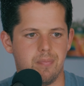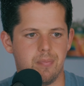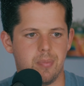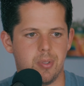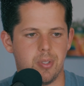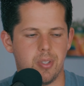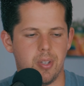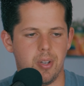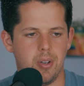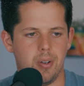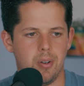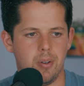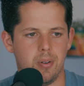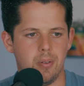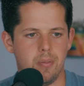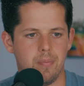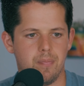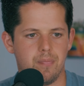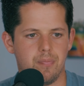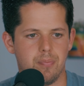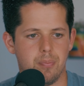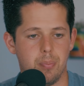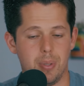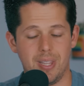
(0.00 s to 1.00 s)

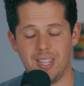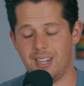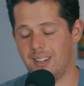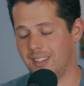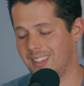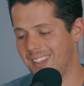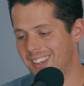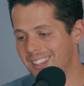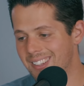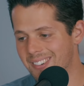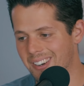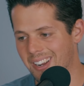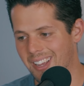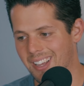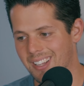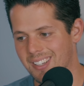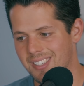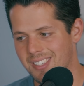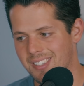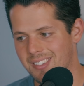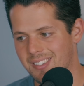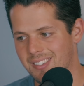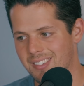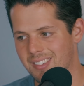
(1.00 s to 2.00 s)
so, but then on the other
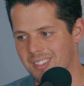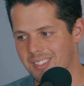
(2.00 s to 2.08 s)
hand,